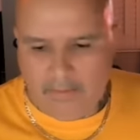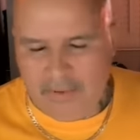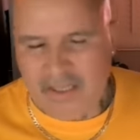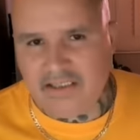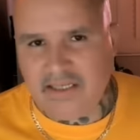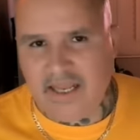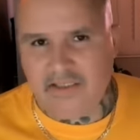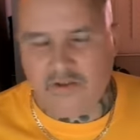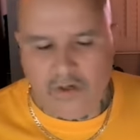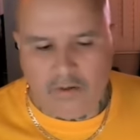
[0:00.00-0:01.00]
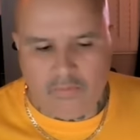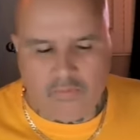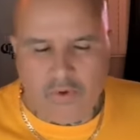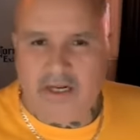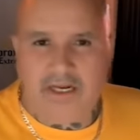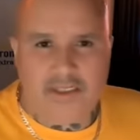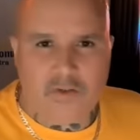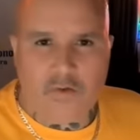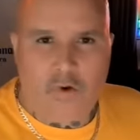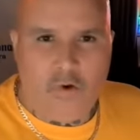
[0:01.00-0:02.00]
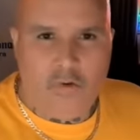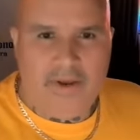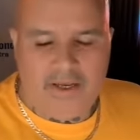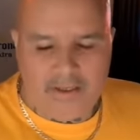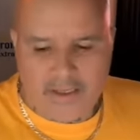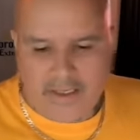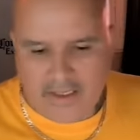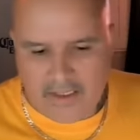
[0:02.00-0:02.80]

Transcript: Beast ends up running into the old man.